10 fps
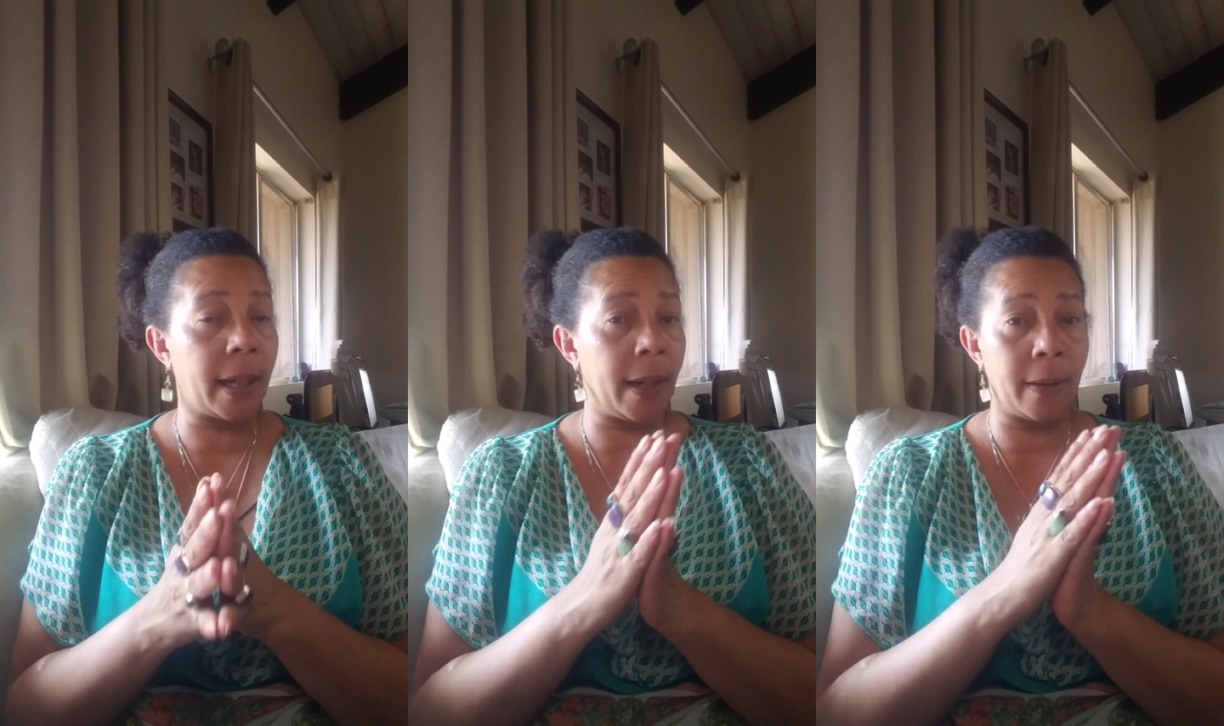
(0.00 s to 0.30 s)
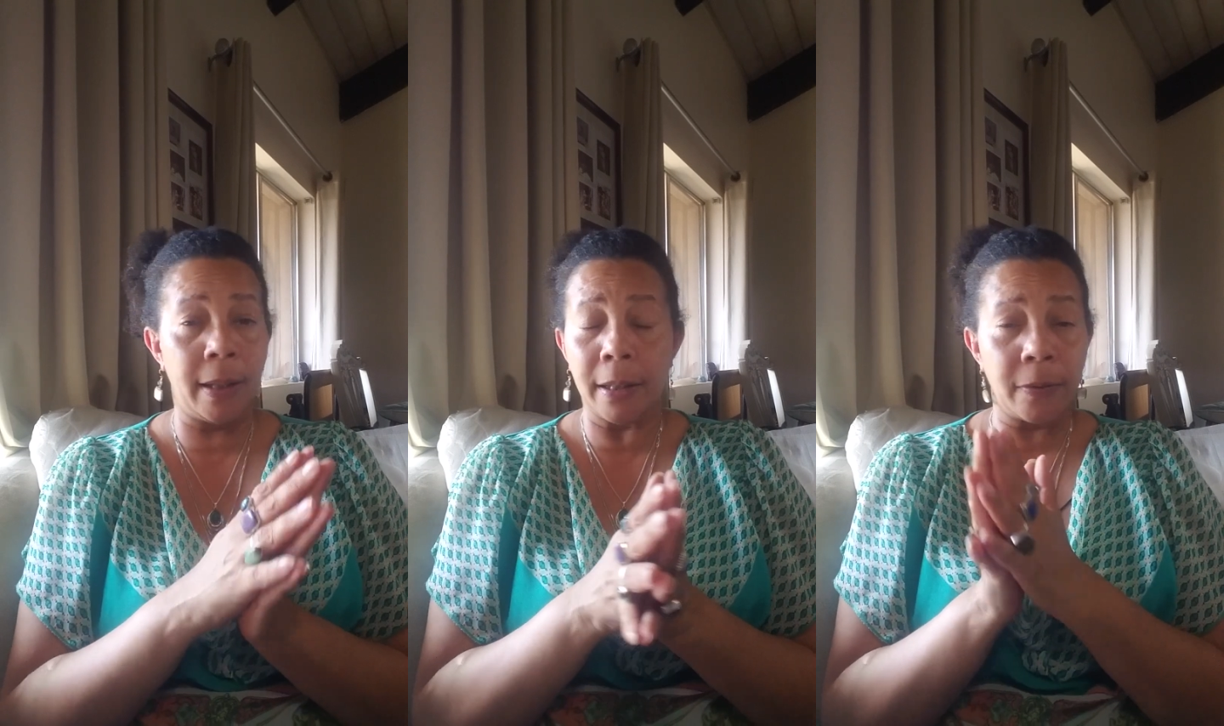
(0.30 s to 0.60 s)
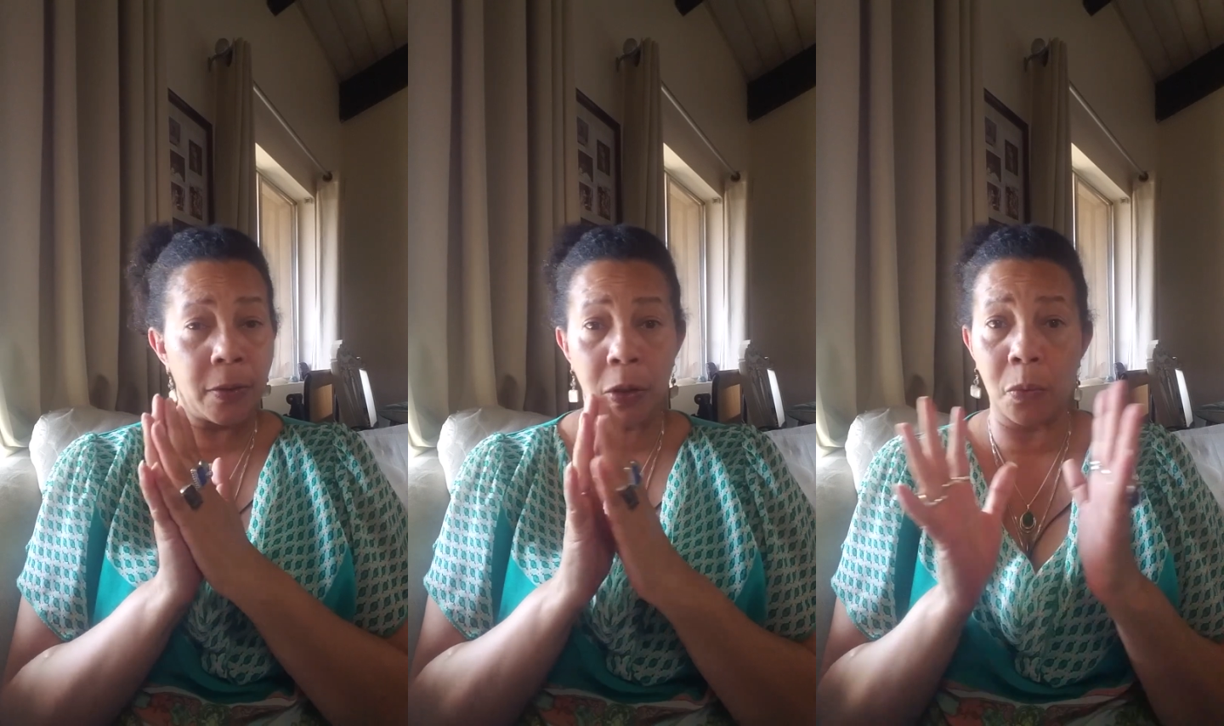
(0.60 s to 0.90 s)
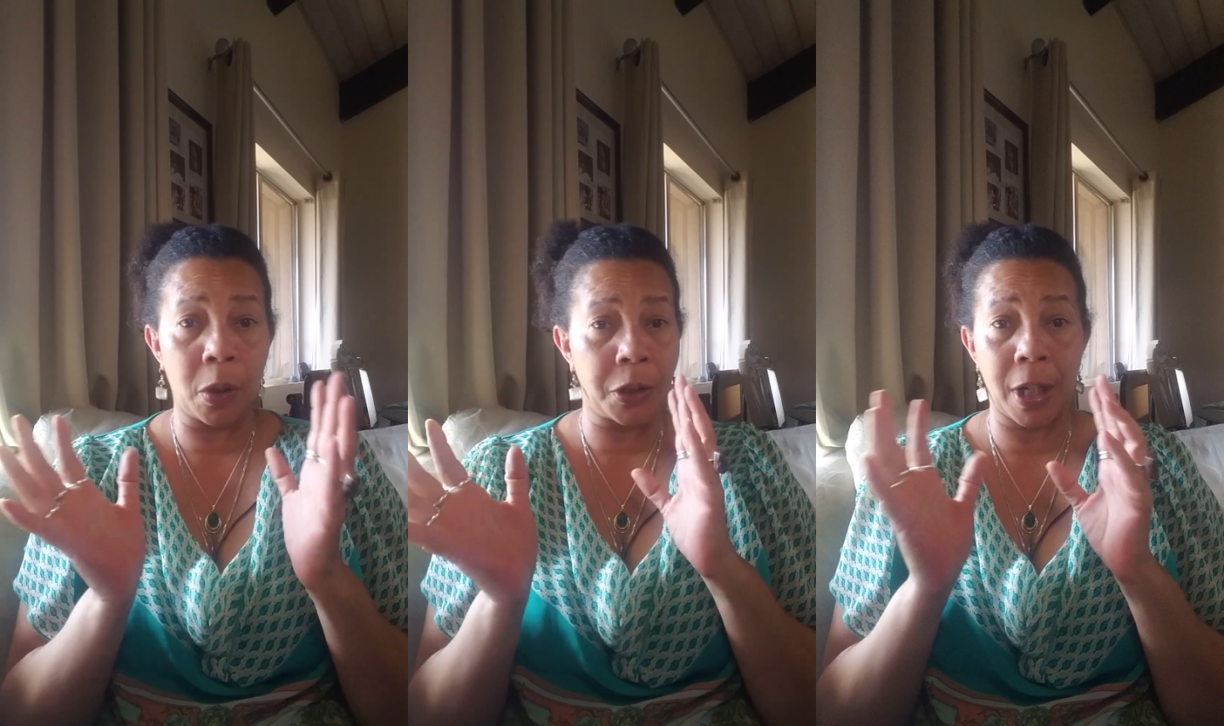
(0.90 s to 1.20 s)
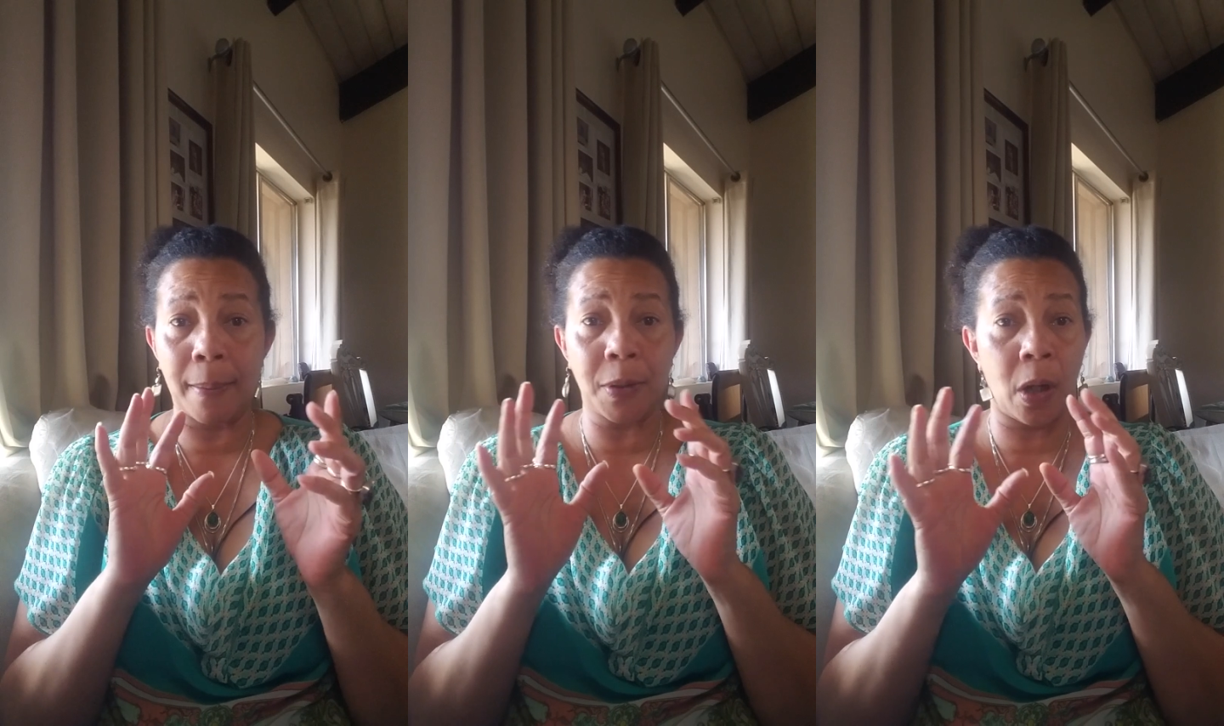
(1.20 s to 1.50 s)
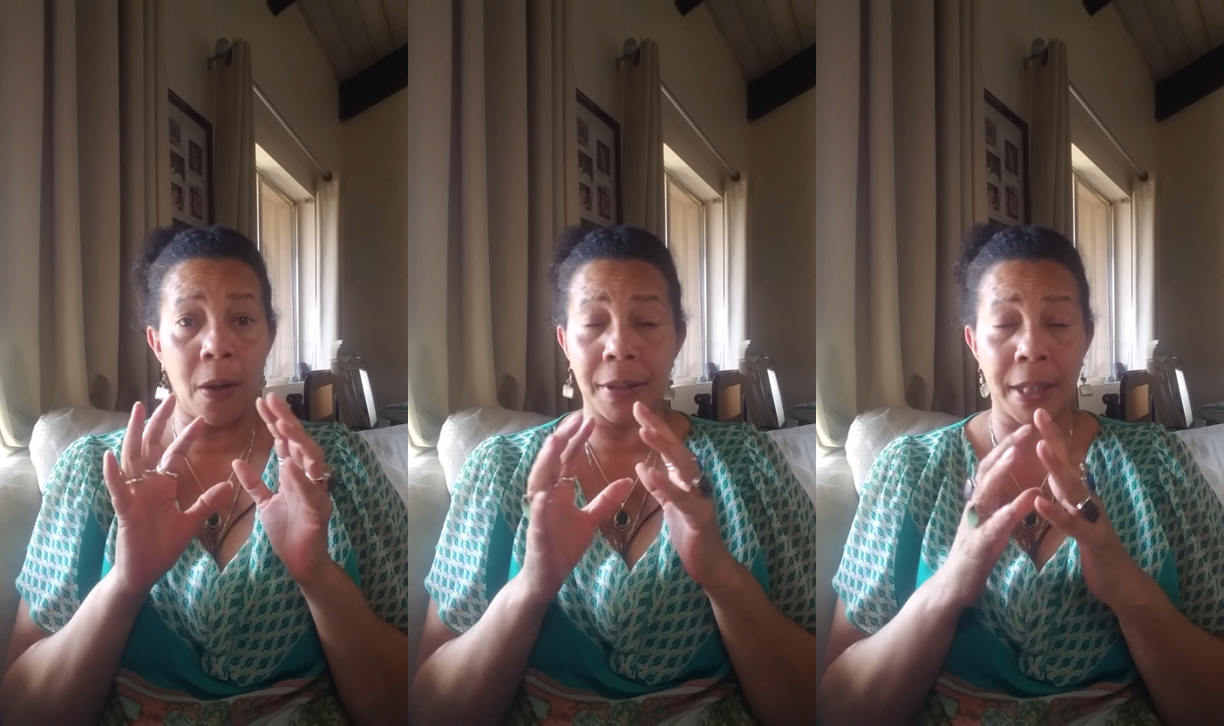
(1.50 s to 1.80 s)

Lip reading: I do workshops all the